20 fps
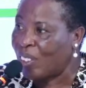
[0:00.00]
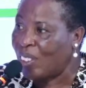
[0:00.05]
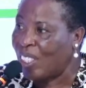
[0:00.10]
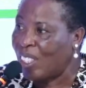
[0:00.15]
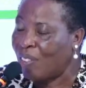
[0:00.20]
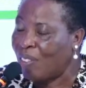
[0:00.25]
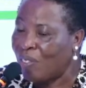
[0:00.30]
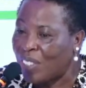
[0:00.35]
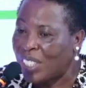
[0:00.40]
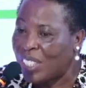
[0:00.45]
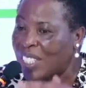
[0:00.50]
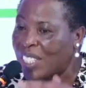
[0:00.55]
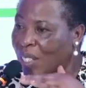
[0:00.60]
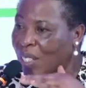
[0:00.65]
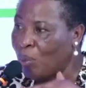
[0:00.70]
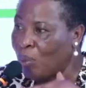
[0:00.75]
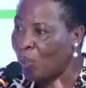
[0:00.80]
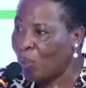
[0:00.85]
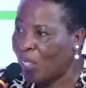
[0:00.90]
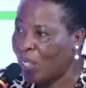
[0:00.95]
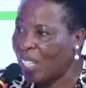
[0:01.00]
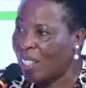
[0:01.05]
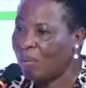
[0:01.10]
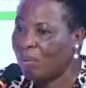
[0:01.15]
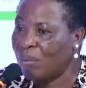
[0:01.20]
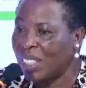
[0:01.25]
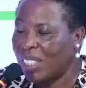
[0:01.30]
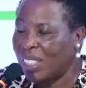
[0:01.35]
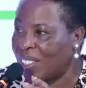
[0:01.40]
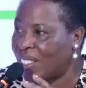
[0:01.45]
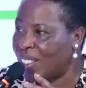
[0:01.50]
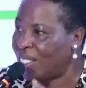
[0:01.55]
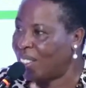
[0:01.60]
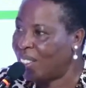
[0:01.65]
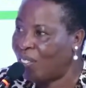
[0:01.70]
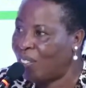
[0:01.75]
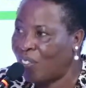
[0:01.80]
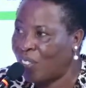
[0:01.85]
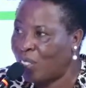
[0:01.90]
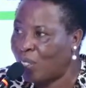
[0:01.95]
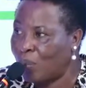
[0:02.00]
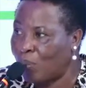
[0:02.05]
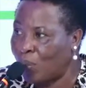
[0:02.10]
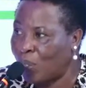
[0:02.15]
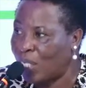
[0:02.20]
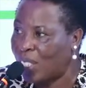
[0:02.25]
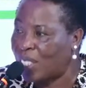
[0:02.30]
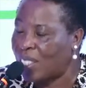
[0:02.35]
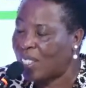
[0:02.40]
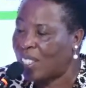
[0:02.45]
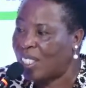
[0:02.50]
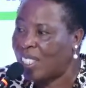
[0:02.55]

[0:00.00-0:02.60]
Every time you come, there is a different price,